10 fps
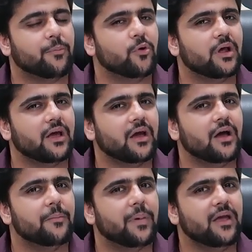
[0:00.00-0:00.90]
What do you
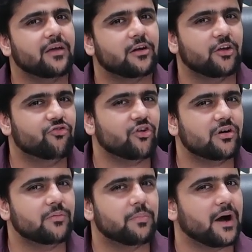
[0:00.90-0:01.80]
think, brother?
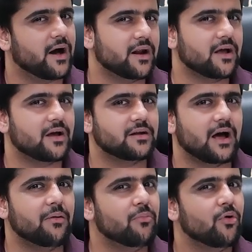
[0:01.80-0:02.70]
Richard, the name
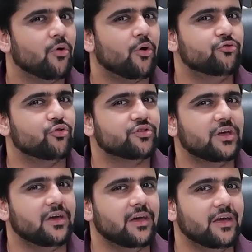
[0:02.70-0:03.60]
sounds foreign. The